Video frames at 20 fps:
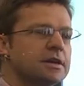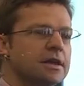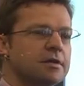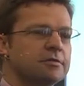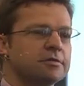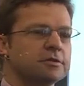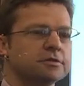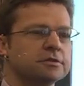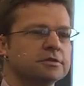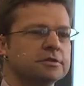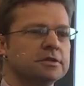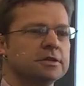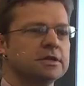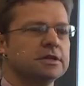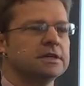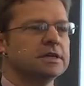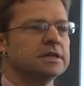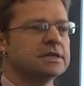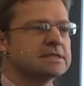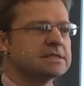level,
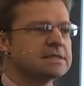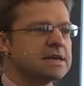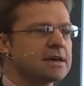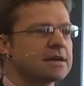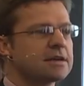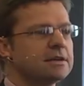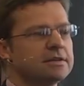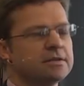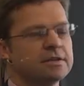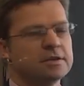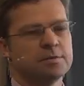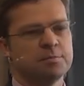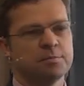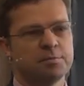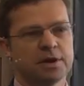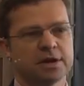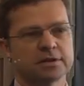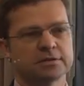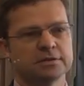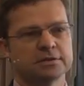exactly the
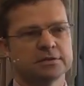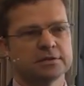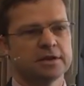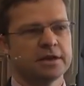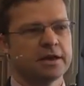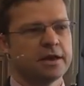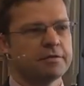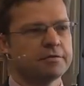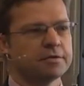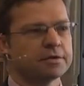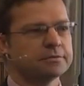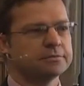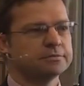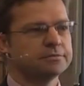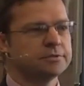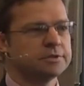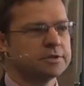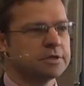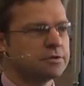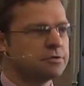impact that they're having.
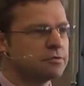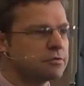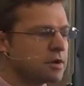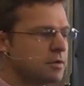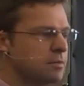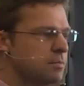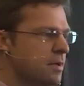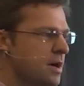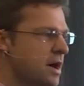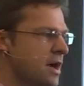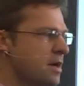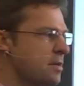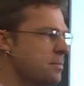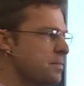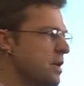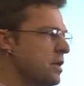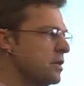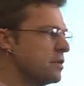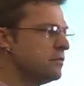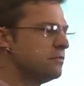So you can buy a
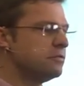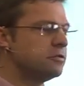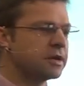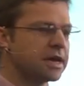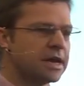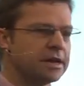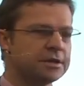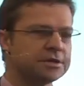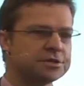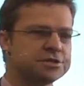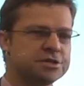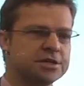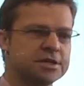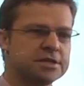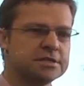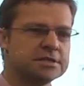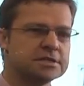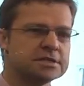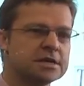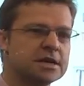pair of organic
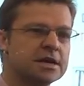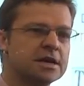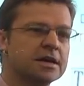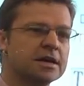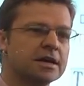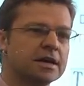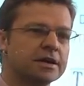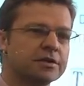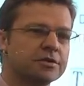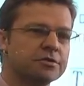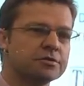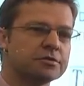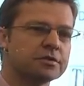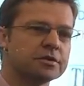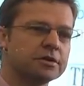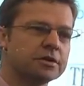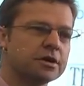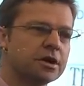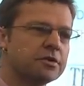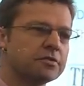jeans, and you
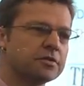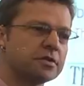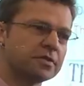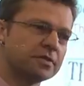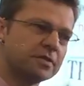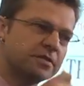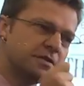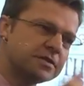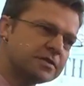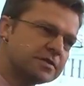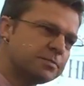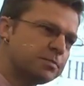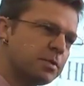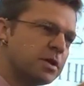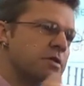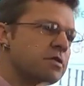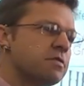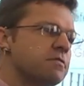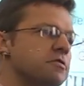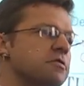can know that this
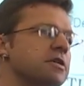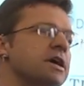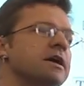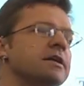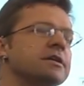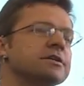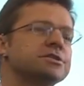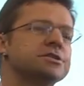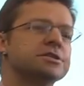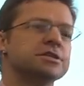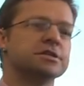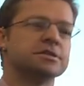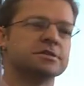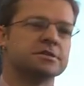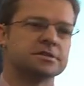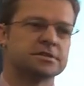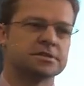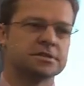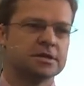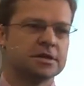pair of organic
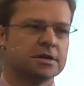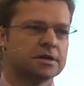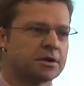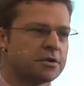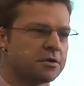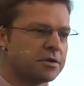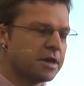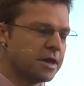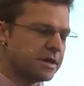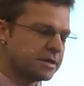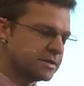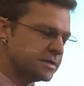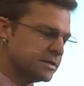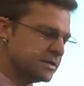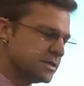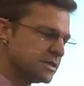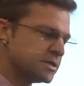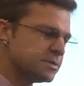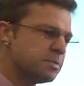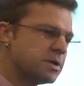jeans creates
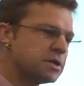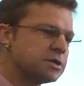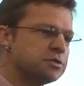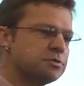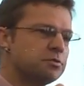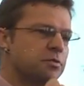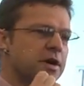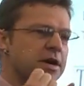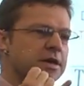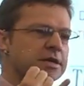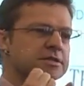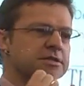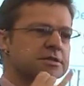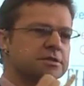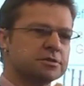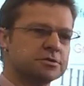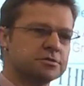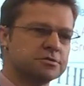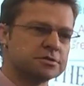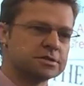this much
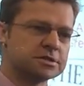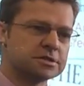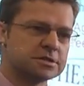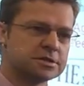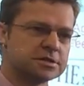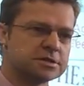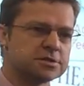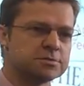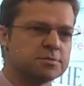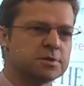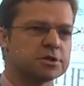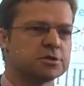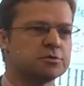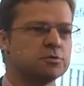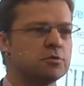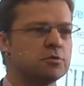waste, uses this much